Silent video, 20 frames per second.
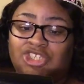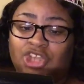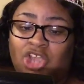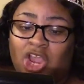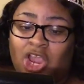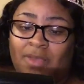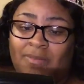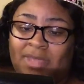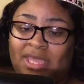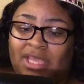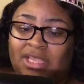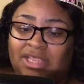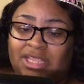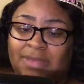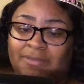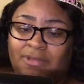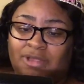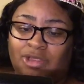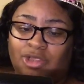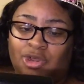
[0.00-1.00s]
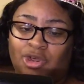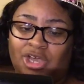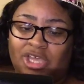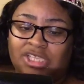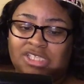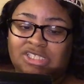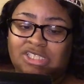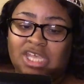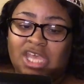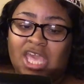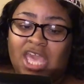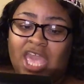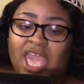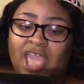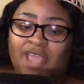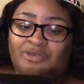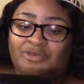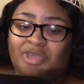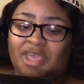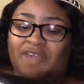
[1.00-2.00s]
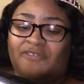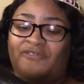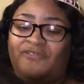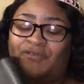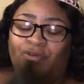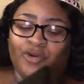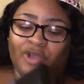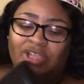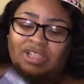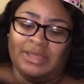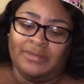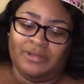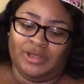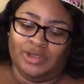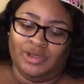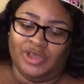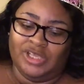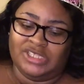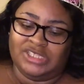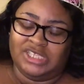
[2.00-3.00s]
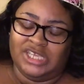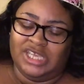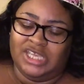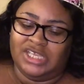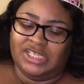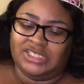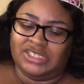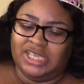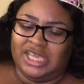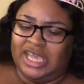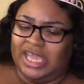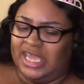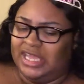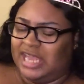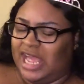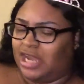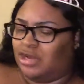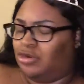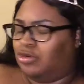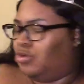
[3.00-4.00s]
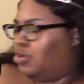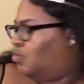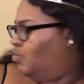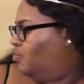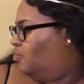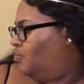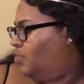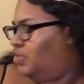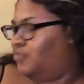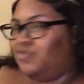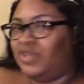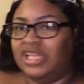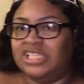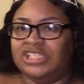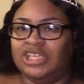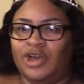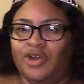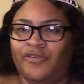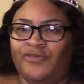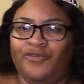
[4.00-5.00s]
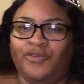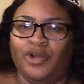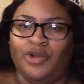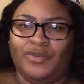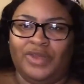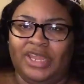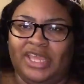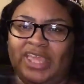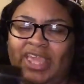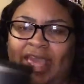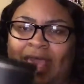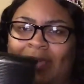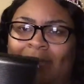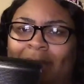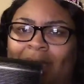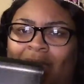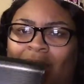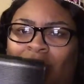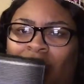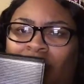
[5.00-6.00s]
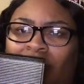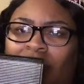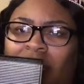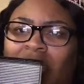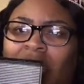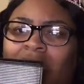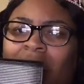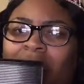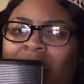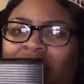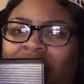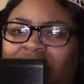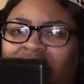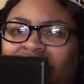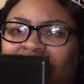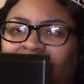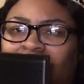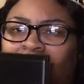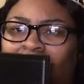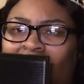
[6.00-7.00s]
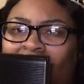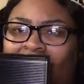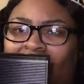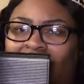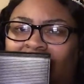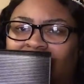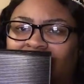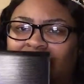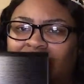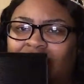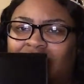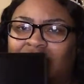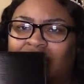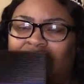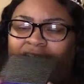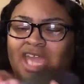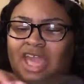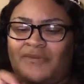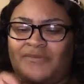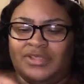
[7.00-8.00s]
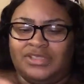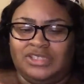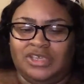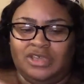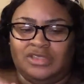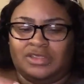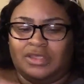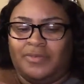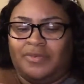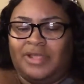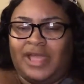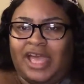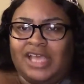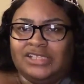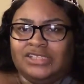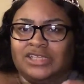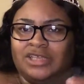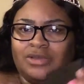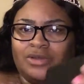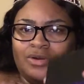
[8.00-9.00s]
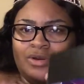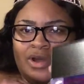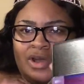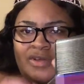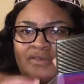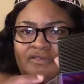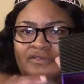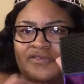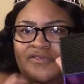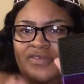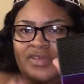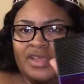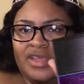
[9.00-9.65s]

Charming Lip Gloss. And you get four lip glosses. And I don't know what it retailed for when it came out. But this is the packaging. And I haven't took the plastic off.